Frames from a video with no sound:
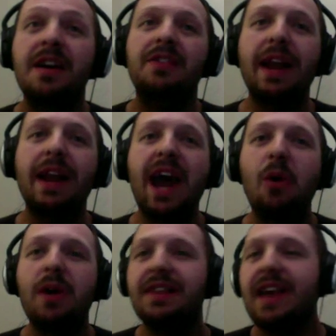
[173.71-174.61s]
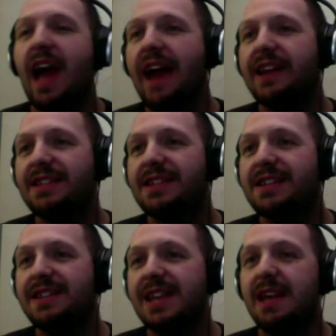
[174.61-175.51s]
They went out and they
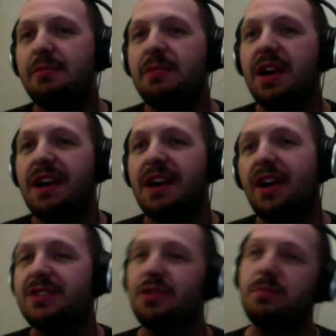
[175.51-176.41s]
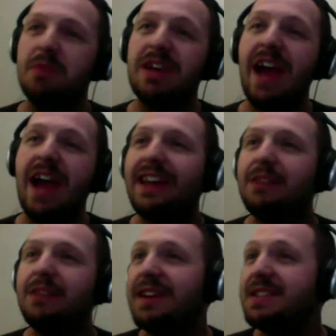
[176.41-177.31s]
added to the team, and they also
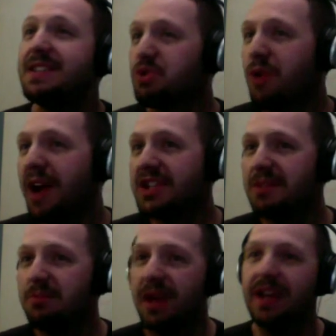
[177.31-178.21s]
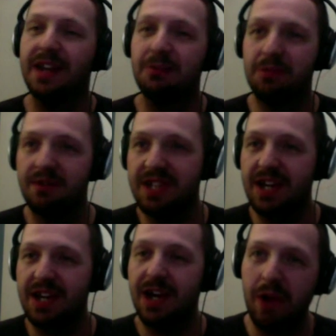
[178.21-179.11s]
maybe added by subtraction by getting
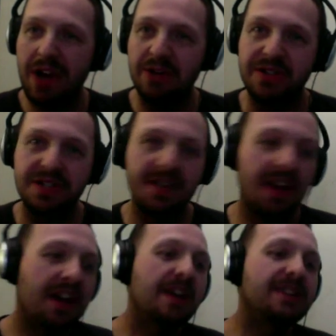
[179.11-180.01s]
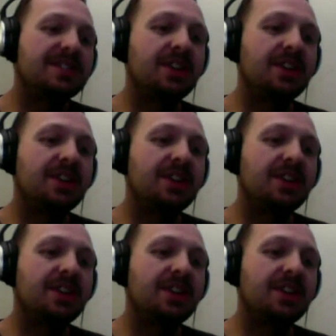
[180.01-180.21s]
rid of Dion Waiters.